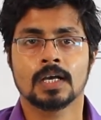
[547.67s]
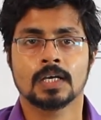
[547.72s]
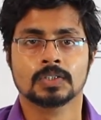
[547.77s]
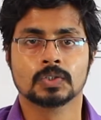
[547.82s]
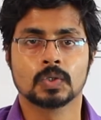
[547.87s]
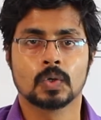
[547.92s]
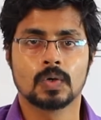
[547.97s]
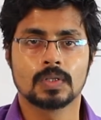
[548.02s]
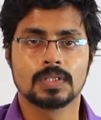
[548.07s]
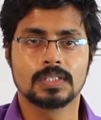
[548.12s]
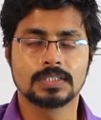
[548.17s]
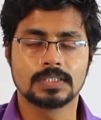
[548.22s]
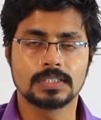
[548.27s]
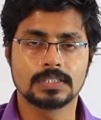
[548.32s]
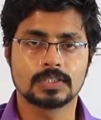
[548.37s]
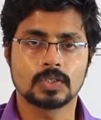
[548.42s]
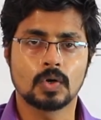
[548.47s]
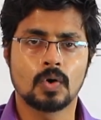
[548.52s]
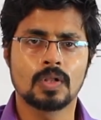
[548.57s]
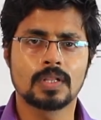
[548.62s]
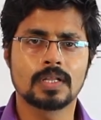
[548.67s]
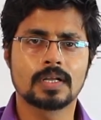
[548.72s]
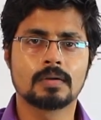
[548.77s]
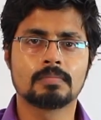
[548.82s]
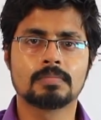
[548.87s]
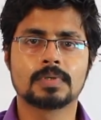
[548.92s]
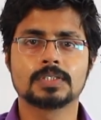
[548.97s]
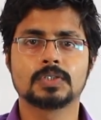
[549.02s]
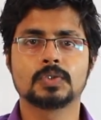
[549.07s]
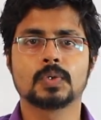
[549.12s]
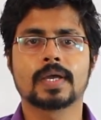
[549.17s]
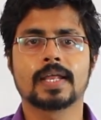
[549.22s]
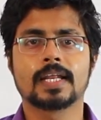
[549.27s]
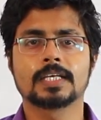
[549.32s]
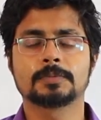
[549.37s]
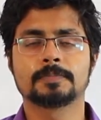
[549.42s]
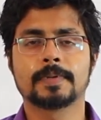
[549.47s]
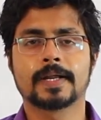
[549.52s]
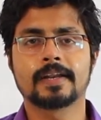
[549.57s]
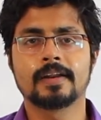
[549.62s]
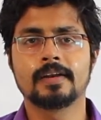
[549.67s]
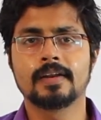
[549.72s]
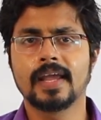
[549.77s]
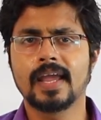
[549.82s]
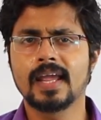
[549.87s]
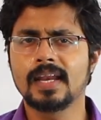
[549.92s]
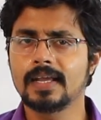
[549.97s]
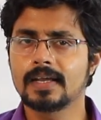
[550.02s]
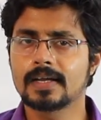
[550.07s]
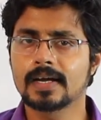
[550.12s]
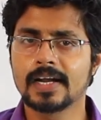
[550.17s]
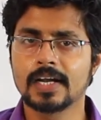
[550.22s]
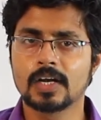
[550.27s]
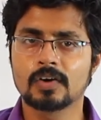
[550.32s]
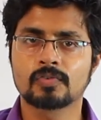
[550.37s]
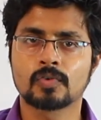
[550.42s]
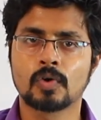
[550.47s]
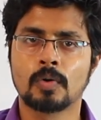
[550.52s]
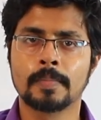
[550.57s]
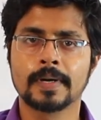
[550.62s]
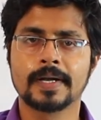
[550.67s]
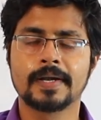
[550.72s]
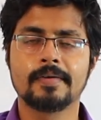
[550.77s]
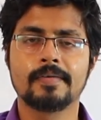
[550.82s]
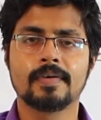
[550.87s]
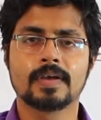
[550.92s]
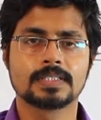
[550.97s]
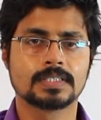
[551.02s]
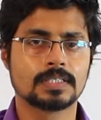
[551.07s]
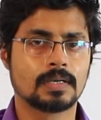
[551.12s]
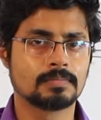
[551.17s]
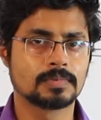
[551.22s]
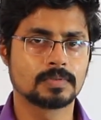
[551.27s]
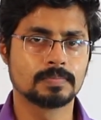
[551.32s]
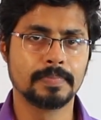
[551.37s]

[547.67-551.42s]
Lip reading: So this is all the numbers you can expect in any kind of competitive exams,